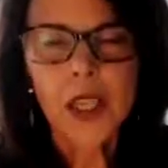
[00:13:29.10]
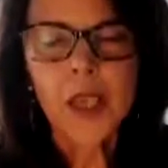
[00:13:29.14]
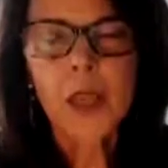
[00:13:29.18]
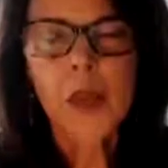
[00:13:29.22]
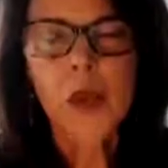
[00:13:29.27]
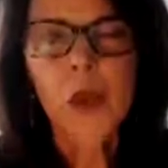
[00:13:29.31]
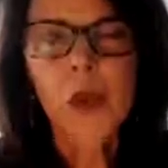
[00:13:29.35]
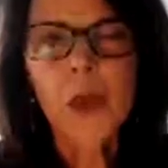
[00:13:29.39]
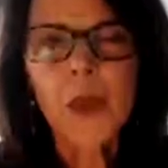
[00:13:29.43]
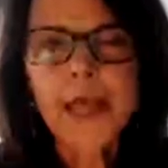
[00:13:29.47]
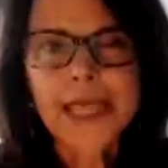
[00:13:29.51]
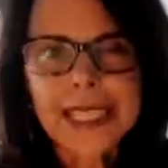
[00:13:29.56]

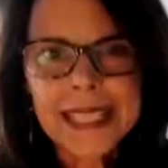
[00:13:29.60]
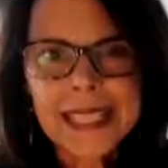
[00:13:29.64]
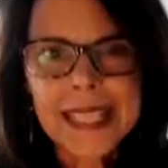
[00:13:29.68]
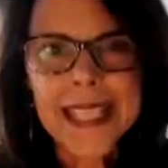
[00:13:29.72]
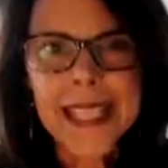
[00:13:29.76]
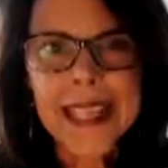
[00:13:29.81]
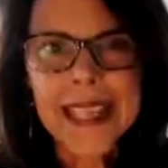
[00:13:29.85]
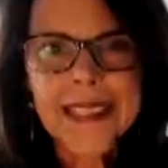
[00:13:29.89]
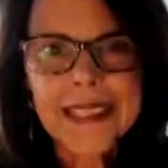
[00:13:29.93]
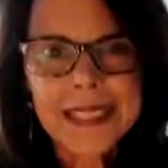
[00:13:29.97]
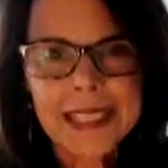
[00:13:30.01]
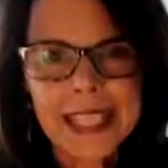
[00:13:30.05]
we
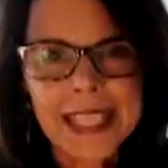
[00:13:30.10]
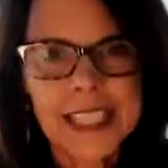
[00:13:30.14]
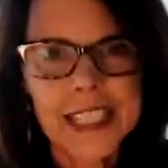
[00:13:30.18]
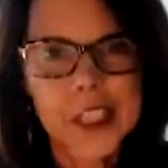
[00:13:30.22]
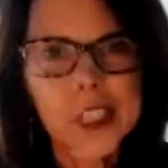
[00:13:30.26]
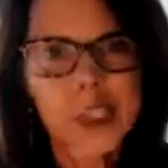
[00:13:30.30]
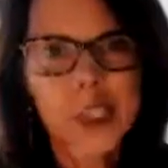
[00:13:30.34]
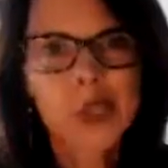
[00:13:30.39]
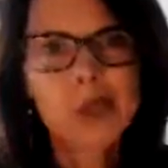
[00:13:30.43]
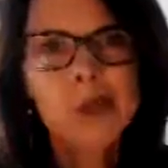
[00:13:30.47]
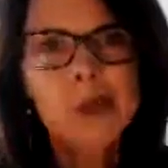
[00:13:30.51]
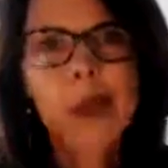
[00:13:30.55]
can then
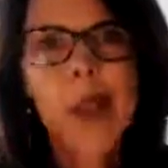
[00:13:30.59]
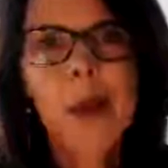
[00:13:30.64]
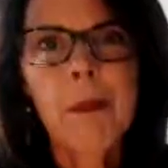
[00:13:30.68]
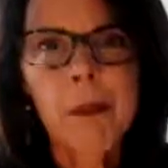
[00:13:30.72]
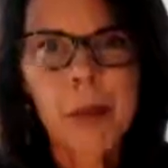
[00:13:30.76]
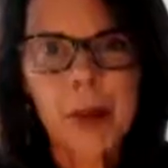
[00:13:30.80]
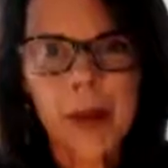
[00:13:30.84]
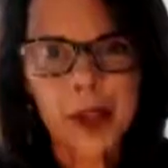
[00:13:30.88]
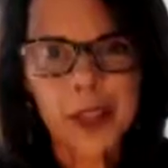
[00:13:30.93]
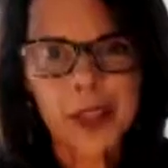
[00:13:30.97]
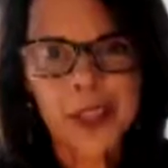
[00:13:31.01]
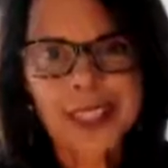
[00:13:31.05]
trump
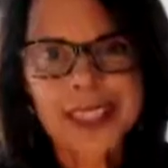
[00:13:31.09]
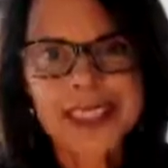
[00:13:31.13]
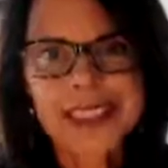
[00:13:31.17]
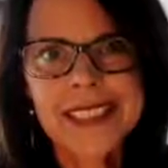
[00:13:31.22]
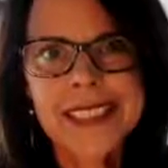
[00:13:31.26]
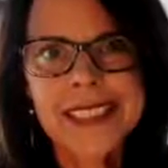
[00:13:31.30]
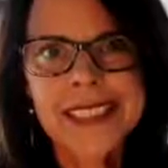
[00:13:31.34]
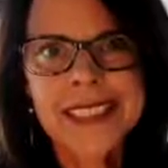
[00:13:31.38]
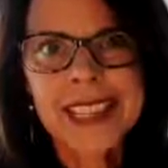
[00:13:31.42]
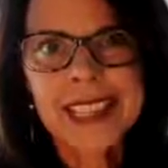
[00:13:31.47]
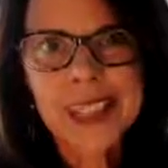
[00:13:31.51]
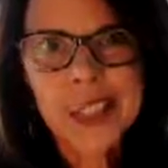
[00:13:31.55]
our
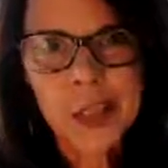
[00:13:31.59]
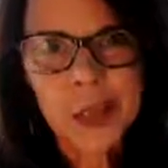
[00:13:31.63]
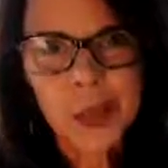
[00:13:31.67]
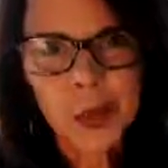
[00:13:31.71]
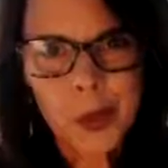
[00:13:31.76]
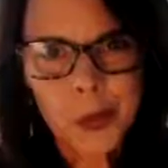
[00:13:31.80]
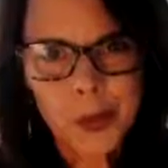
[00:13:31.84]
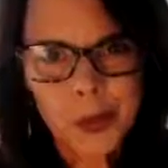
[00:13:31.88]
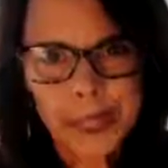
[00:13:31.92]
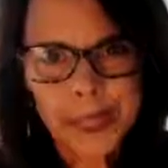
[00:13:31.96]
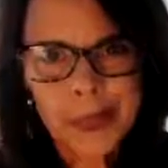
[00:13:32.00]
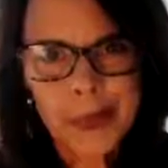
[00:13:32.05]
instinctual
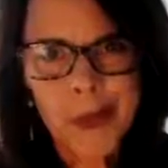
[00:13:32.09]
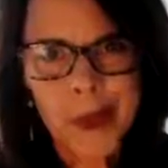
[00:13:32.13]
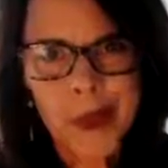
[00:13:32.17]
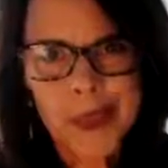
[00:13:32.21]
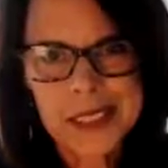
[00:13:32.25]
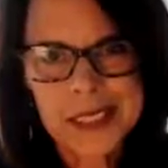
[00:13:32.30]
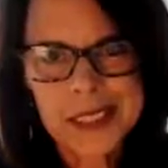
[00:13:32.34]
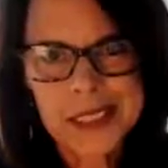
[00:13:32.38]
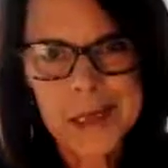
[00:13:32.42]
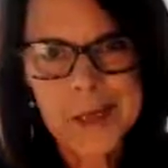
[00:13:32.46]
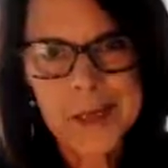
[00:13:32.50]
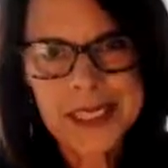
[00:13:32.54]

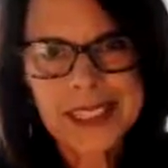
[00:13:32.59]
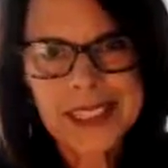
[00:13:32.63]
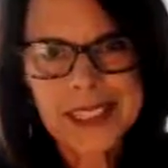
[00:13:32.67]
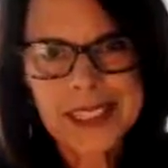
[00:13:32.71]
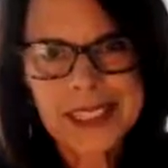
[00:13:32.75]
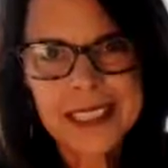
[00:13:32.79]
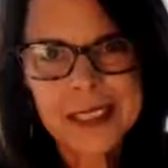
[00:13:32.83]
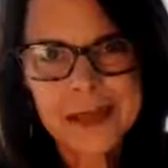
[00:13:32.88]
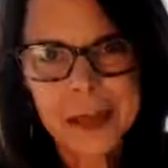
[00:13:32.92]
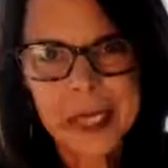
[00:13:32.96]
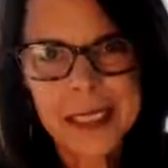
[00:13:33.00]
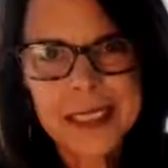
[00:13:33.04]
response to be
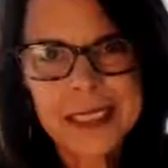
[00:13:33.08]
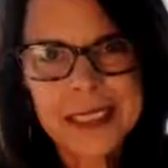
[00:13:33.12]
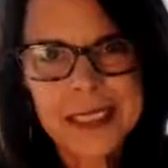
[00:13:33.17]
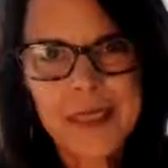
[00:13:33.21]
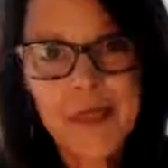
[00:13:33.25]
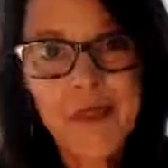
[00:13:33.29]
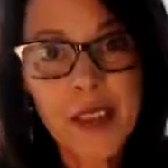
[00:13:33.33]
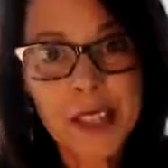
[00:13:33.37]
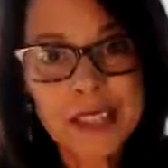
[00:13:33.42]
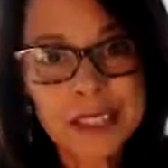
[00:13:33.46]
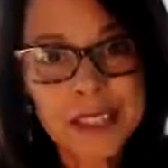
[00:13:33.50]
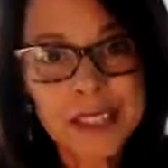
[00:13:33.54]

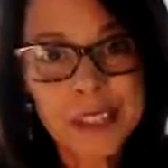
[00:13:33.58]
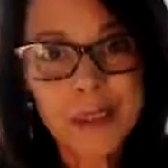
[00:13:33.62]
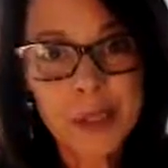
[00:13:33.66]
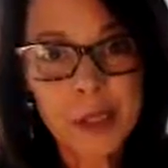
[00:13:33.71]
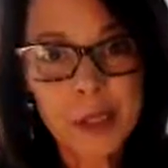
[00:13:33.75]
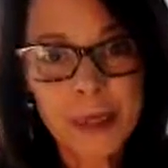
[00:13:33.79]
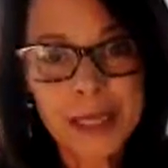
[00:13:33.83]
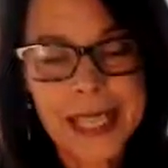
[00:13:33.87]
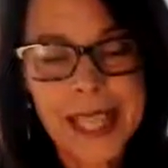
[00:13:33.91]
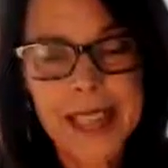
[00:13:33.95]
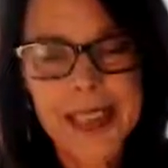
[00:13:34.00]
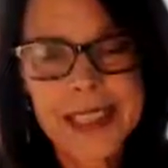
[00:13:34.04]
defensive or
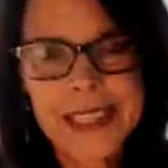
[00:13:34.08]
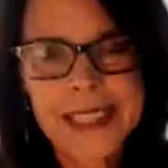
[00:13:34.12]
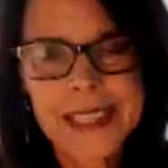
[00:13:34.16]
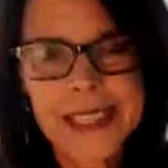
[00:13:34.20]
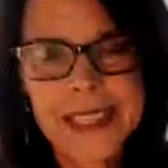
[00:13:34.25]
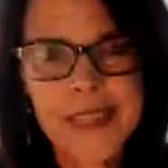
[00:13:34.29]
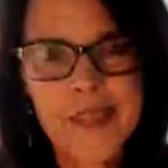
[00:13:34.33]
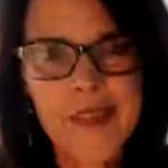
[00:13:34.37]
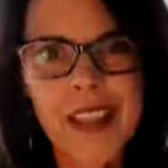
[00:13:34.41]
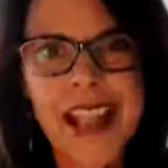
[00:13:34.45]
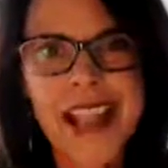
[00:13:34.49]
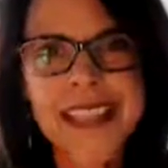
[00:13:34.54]

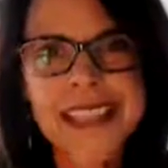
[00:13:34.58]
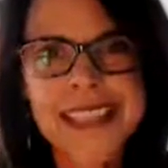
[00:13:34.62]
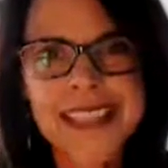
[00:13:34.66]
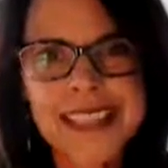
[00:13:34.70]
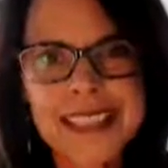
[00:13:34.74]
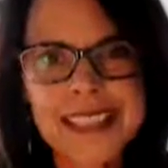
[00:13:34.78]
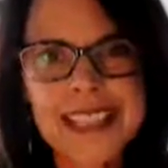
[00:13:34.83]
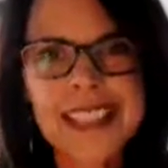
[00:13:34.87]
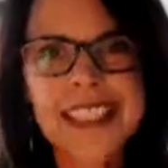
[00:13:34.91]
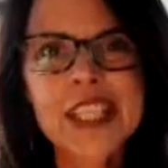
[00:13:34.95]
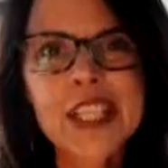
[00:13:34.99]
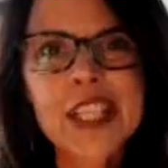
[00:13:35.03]
reactive and
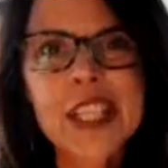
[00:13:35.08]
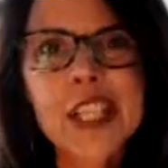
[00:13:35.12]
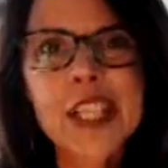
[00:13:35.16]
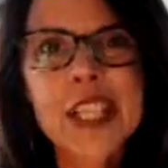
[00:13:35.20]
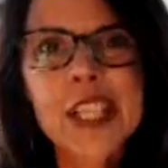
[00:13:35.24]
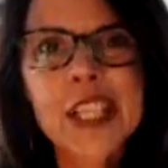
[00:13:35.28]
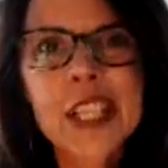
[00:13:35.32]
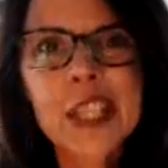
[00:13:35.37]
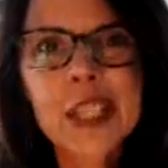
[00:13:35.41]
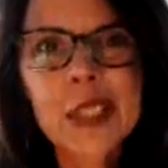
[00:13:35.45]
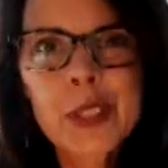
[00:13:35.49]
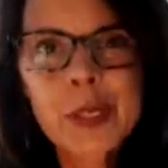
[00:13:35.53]
instead
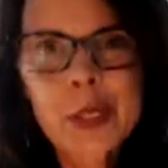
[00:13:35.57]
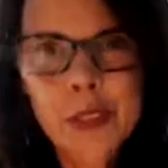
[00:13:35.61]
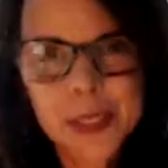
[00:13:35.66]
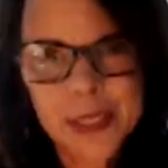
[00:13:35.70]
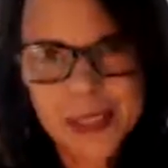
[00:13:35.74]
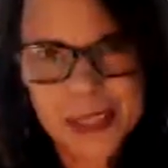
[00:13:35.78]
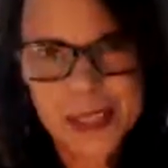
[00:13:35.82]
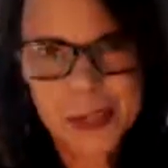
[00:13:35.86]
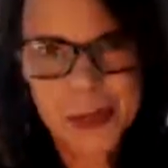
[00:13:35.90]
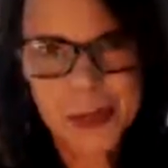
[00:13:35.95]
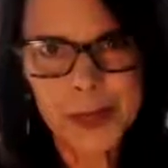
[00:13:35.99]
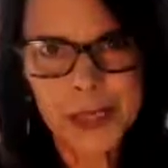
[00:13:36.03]
choose
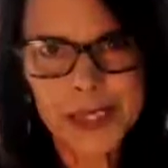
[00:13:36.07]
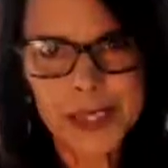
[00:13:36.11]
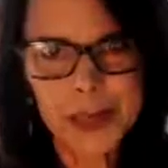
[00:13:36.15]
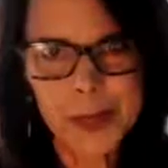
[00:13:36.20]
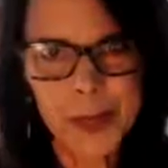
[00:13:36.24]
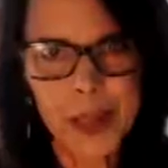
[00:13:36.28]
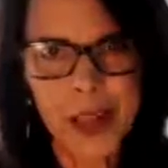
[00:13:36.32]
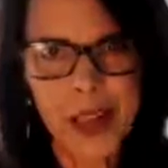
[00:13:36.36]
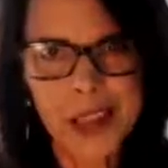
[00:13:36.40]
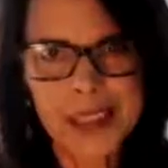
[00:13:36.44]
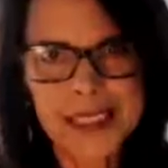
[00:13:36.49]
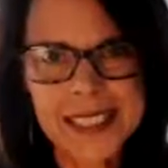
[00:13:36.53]
a
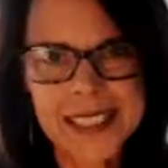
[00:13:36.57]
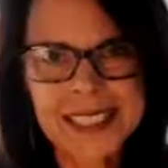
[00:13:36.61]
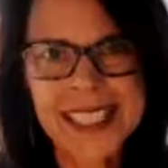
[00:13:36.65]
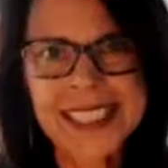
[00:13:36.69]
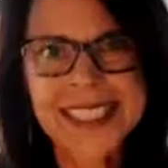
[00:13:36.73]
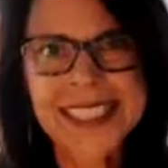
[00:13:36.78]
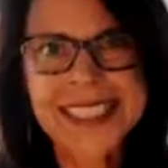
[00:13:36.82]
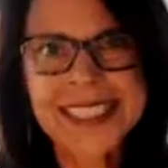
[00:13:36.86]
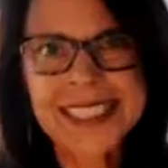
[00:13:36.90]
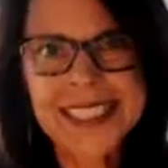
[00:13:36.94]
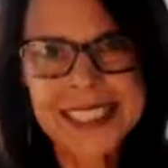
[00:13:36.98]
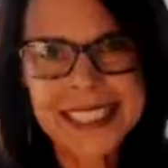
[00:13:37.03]
response that
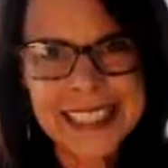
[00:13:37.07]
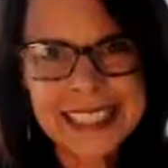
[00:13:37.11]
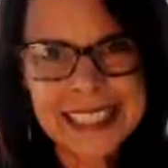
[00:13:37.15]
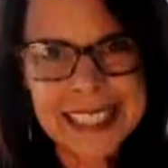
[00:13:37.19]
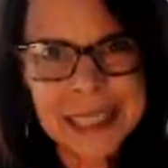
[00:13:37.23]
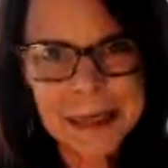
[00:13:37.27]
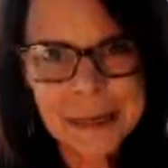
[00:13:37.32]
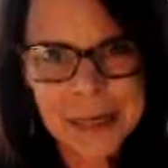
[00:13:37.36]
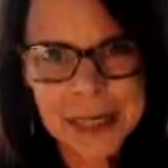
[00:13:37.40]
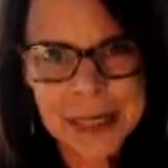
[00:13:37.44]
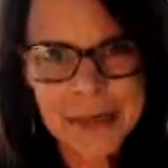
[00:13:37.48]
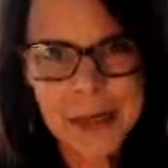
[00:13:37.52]
is in
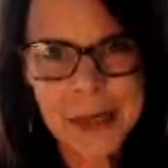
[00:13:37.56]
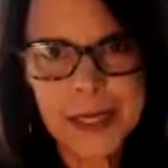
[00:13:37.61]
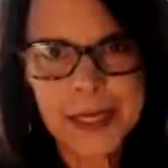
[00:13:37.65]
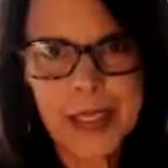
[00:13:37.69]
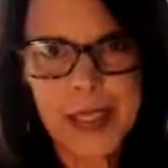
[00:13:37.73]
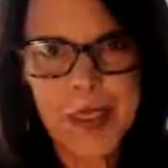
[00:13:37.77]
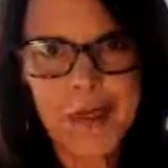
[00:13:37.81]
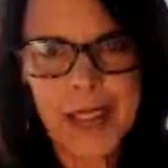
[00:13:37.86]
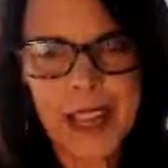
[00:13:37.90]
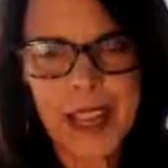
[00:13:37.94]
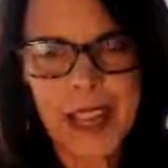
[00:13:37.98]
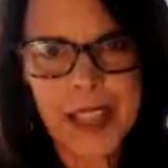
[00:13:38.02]
keeping with our
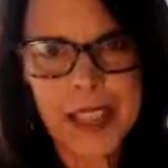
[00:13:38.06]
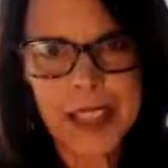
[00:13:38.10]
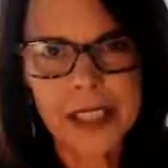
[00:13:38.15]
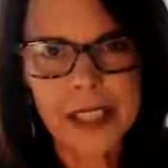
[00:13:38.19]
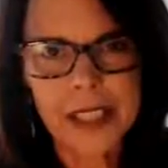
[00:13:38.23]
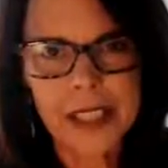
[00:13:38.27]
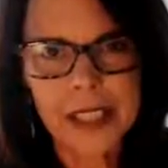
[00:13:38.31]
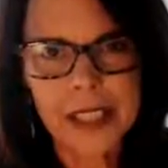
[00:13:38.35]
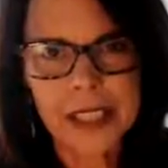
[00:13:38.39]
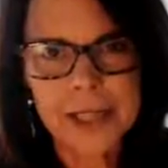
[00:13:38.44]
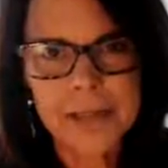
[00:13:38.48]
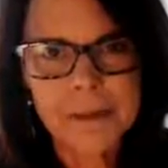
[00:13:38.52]

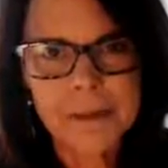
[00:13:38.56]
values.